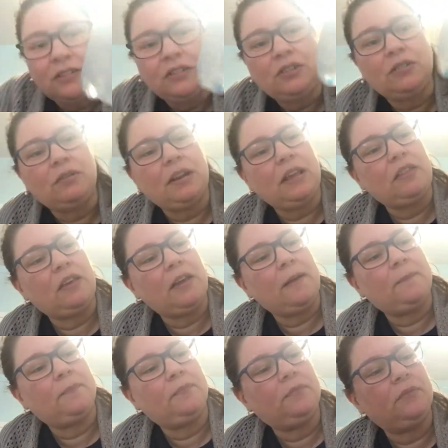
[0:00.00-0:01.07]
do anything
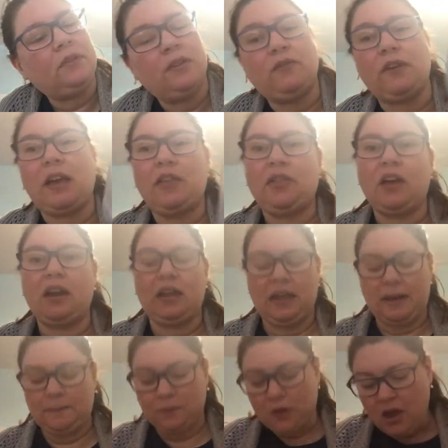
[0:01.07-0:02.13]
if I had thought ahead.
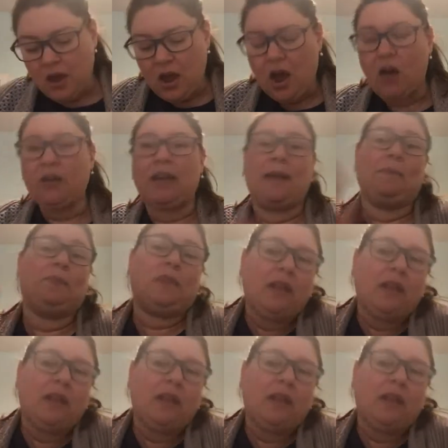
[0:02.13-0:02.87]
Okay.